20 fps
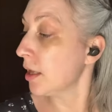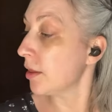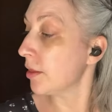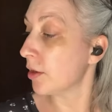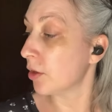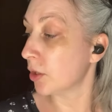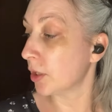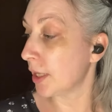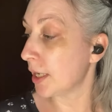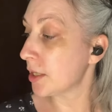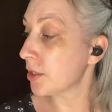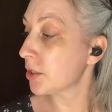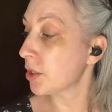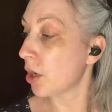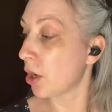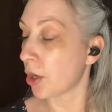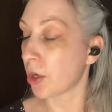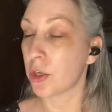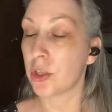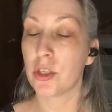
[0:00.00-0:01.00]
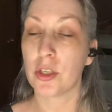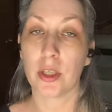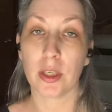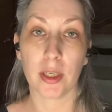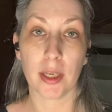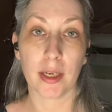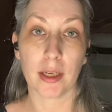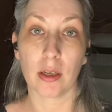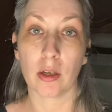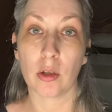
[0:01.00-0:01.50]
they're less harsh than
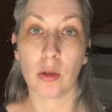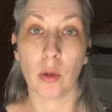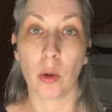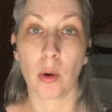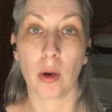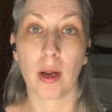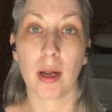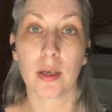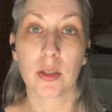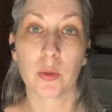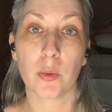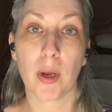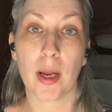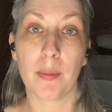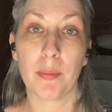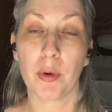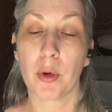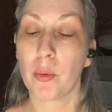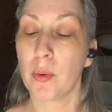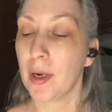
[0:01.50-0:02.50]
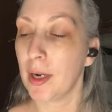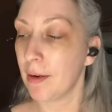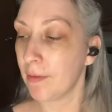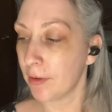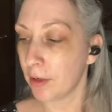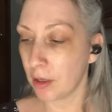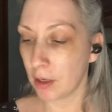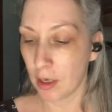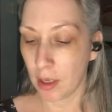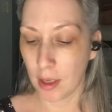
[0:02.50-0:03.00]
like a Clorox wipe or
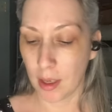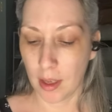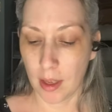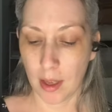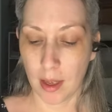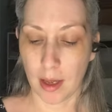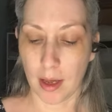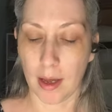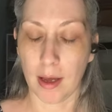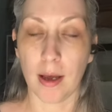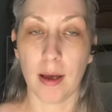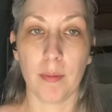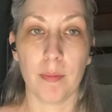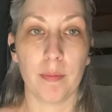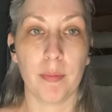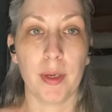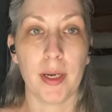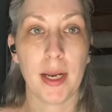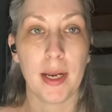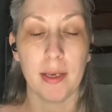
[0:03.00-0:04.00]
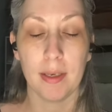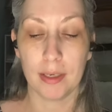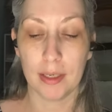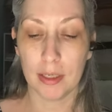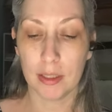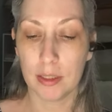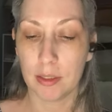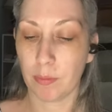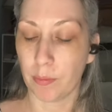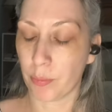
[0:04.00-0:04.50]
whatever um but and
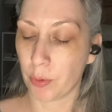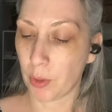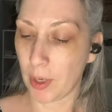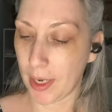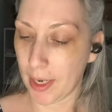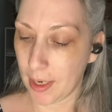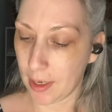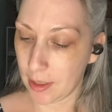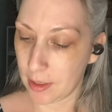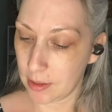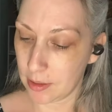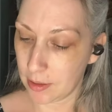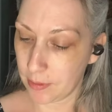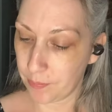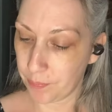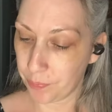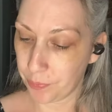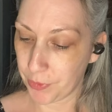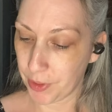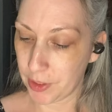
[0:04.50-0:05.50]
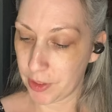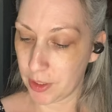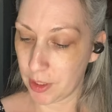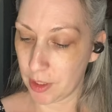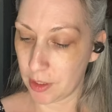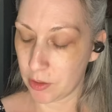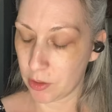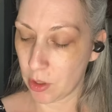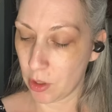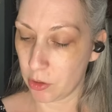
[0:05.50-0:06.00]
this brand it's a,
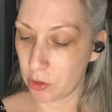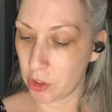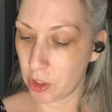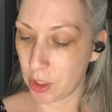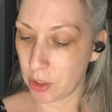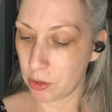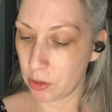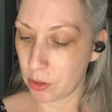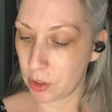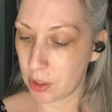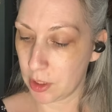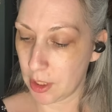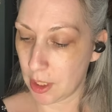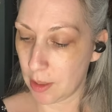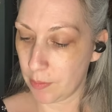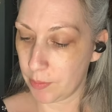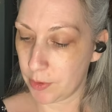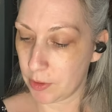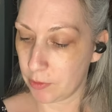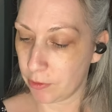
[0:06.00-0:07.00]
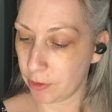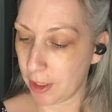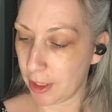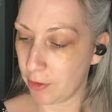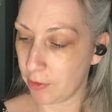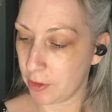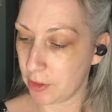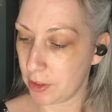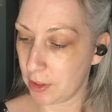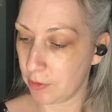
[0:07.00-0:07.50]
it's called gentle steps
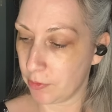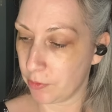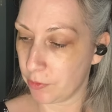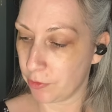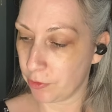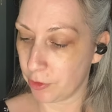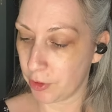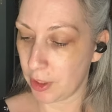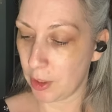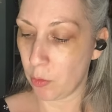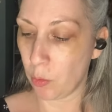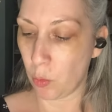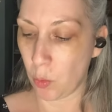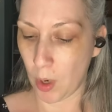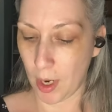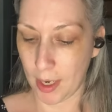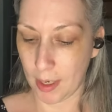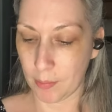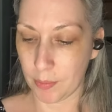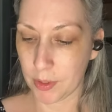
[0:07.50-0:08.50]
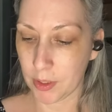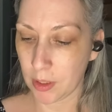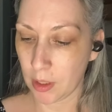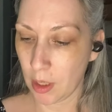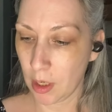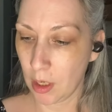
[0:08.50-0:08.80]
fragrance free wipes